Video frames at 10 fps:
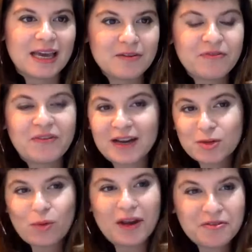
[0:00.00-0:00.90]
In
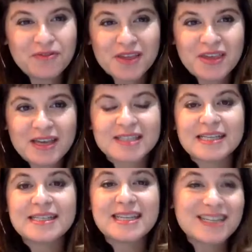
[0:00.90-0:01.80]
fact, one of the things
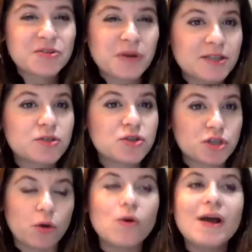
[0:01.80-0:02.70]
I did try to
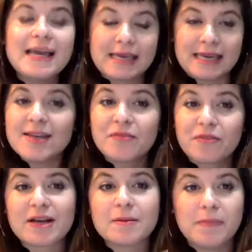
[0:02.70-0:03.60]
show in a
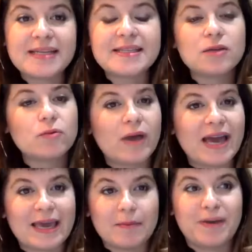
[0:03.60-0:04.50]
fragmented
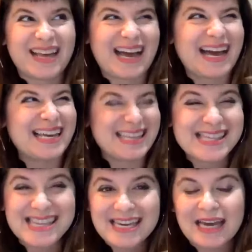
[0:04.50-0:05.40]
way, but I
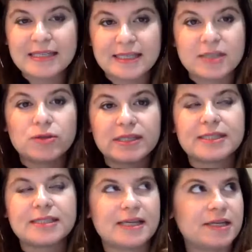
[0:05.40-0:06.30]
think I did to an
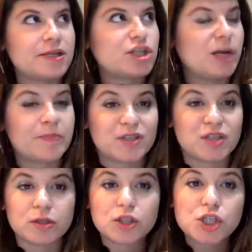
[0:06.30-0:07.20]
extent in
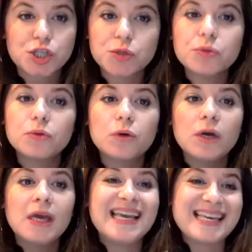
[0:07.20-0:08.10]
chapter 2,
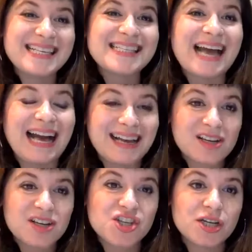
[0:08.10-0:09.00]
is
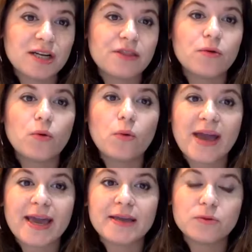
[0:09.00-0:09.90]
actually the
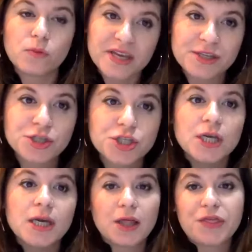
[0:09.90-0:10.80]
way in which
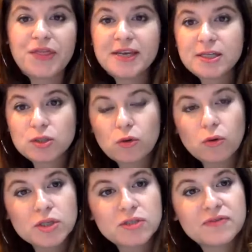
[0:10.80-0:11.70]
the
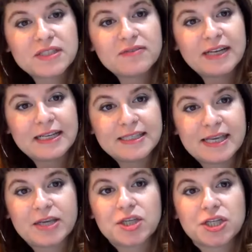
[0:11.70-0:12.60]
discourse of
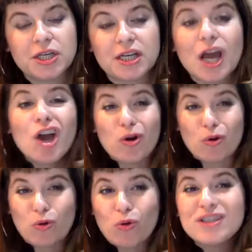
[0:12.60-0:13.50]
civilization
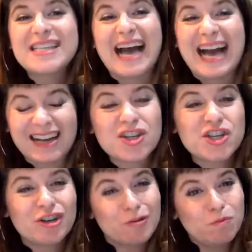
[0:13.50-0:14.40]
was
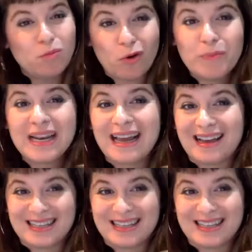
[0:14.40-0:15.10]
actually mobilized